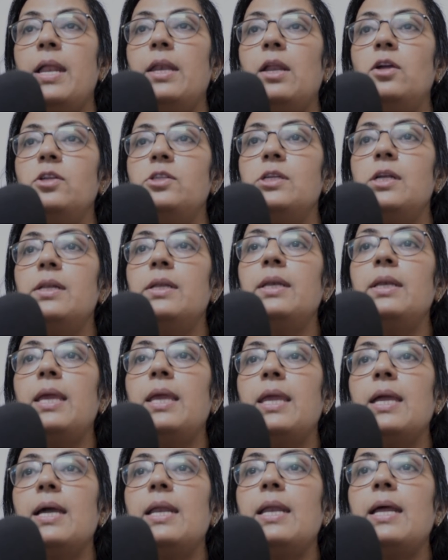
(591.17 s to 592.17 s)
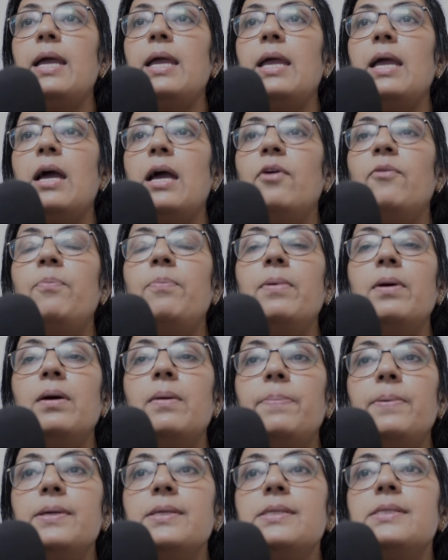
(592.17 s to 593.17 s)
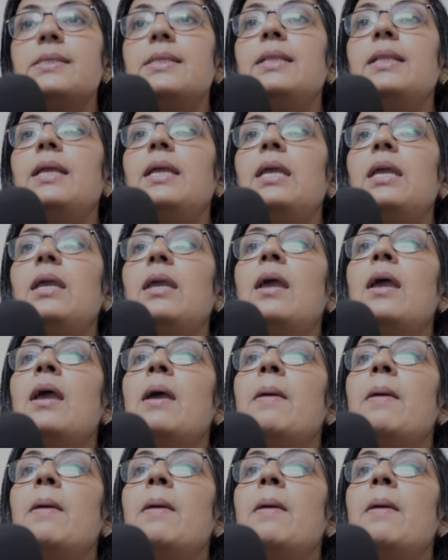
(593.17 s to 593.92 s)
Now children, here I have purposely